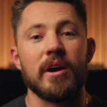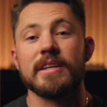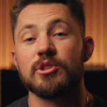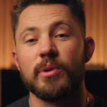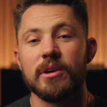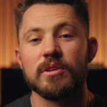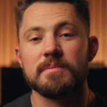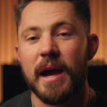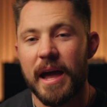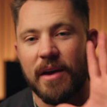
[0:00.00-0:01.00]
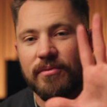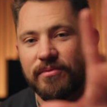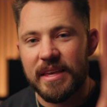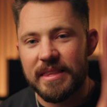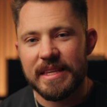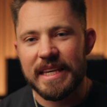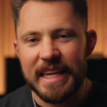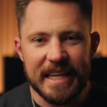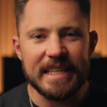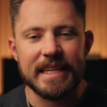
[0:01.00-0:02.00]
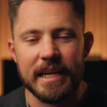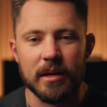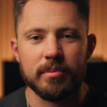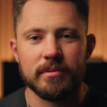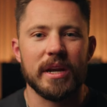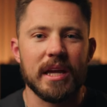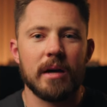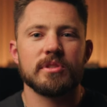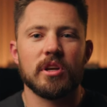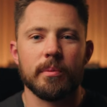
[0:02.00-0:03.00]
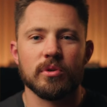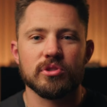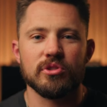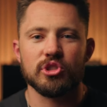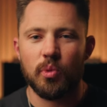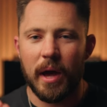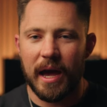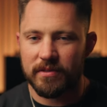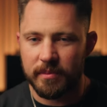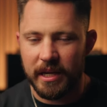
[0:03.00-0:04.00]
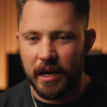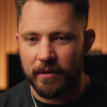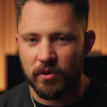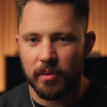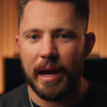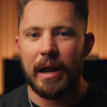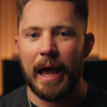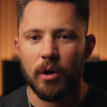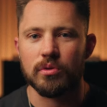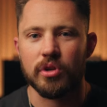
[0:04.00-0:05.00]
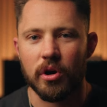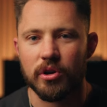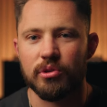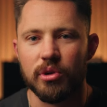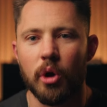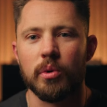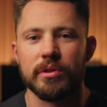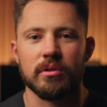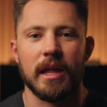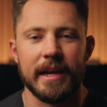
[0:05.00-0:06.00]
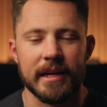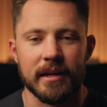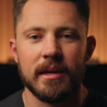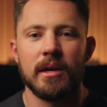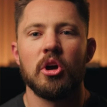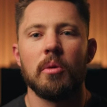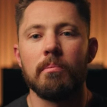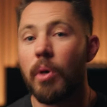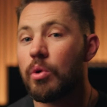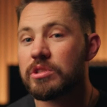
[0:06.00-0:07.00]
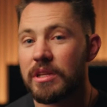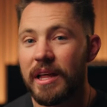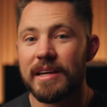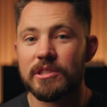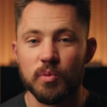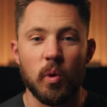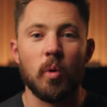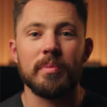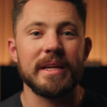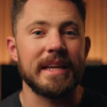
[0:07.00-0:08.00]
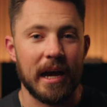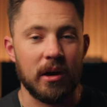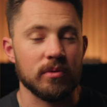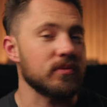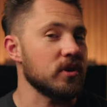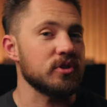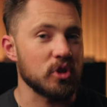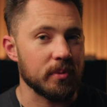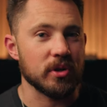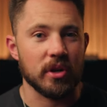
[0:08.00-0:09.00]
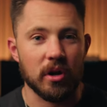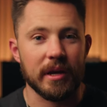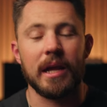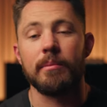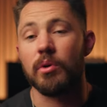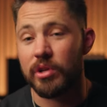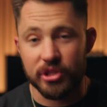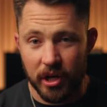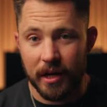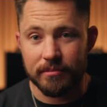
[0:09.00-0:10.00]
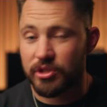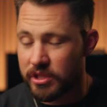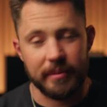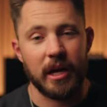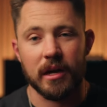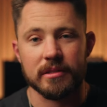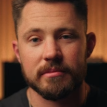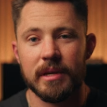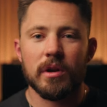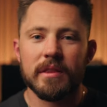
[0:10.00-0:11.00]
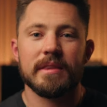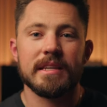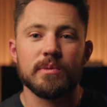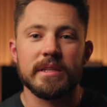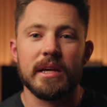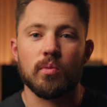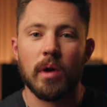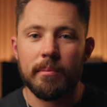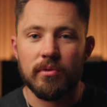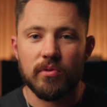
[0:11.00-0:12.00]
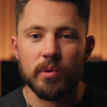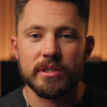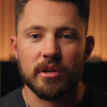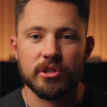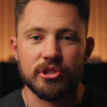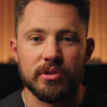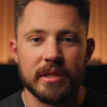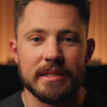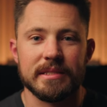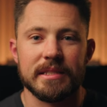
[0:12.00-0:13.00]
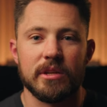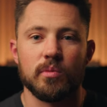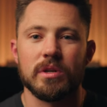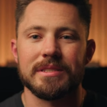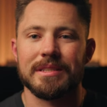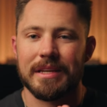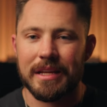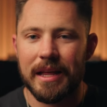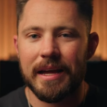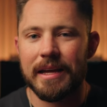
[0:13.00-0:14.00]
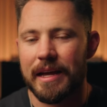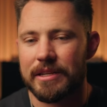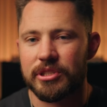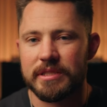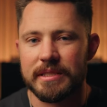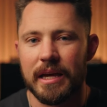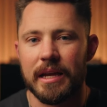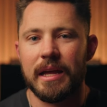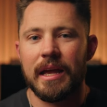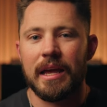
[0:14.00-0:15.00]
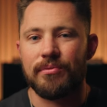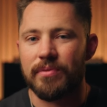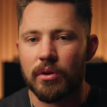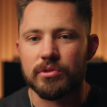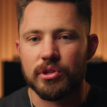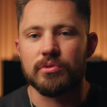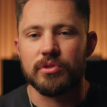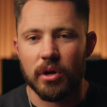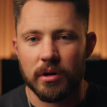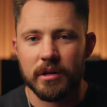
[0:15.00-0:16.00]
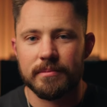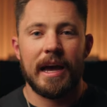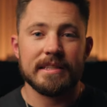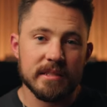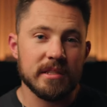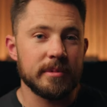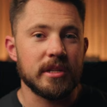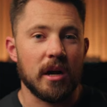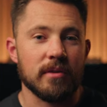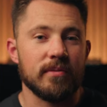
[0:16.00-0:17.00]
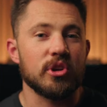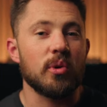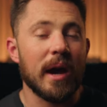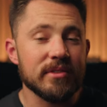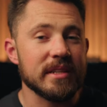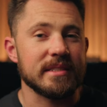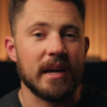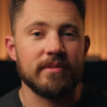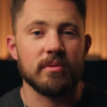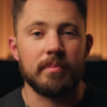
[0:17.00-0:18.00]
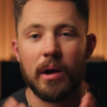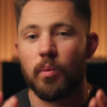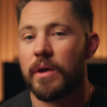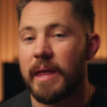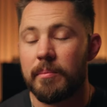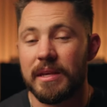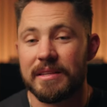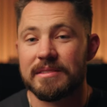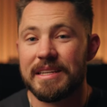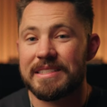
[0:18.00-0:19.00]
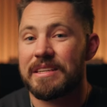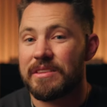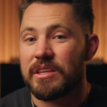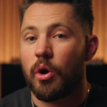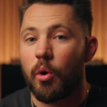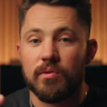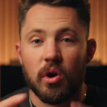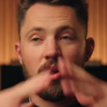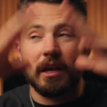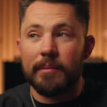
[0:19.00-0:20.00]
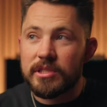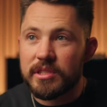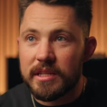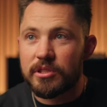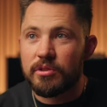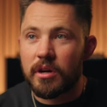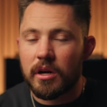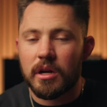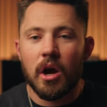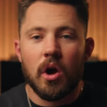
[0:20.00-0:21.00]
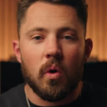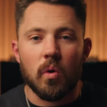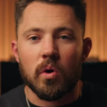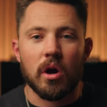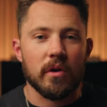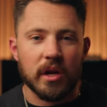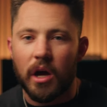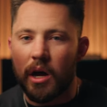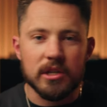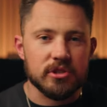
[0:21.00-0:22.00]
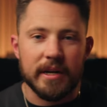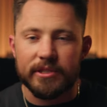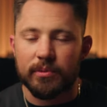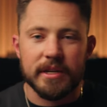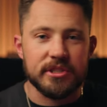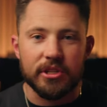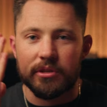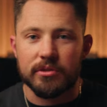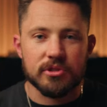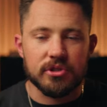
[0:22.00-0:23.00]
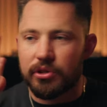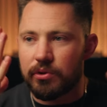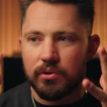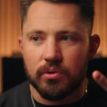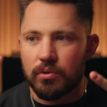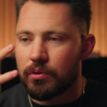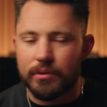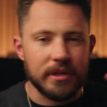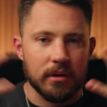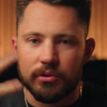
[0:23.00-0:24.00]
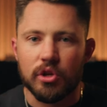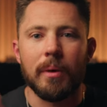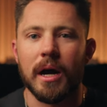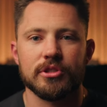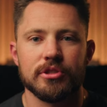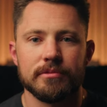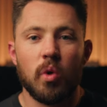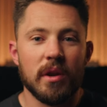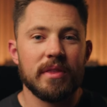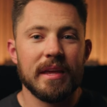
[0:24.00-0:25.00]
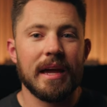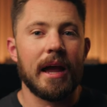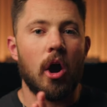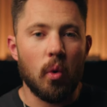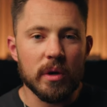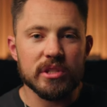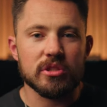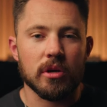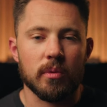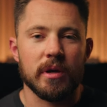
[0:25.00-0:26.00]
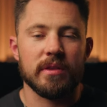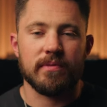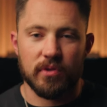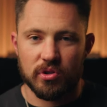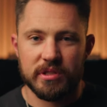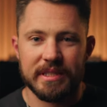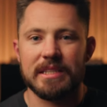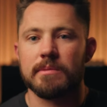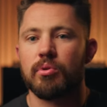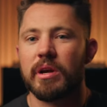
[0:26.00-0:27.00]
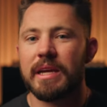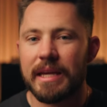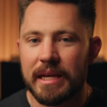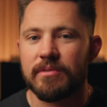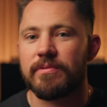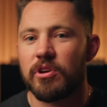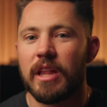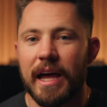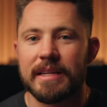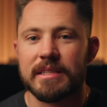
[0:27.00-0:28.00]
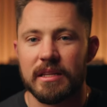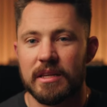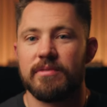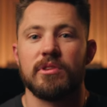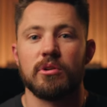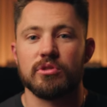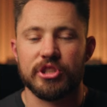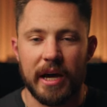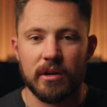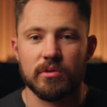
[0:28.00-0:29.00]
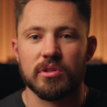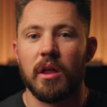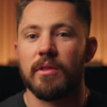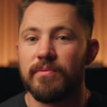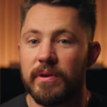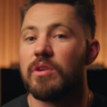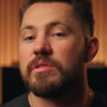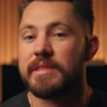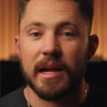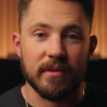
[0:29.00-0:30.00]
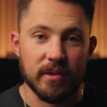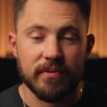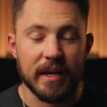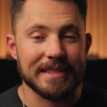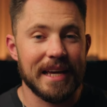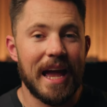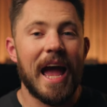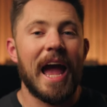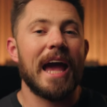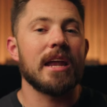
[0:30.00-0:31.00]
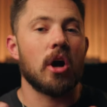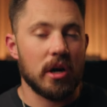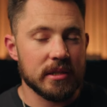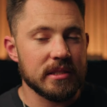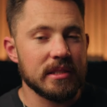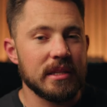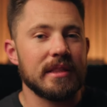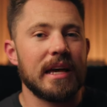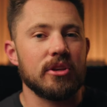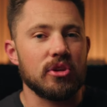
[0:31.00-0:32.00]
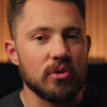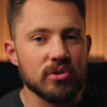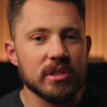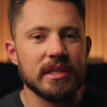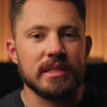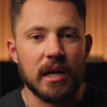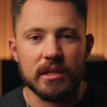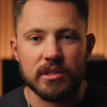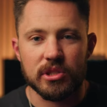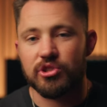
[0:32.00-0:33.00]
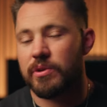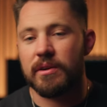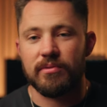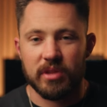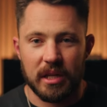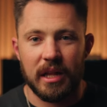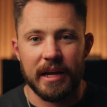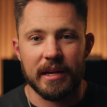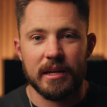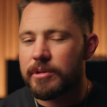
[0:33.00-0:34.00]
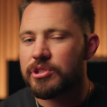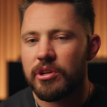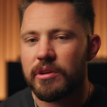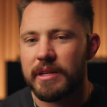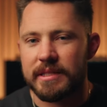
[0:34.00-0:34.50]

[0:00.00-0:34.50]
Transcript: All right, so here is my fifth key tip. When it comes to commercials, you have to be careful about how dark you go with your lighting. Most clients won't be down for a super dark and moody shot, just to be honest. One of the things we did right before we started shooting this scene was the client actually said it felt too dark. As a cinematographer, you have to decipher by what that means. Is it the overall image that's too dark, or are the contrast ratios too much? One thing I always start with first is bringing in a fill light to lift those shadows on the fill side of the face. And honestly, that usually does the trick for the client. Let me show you an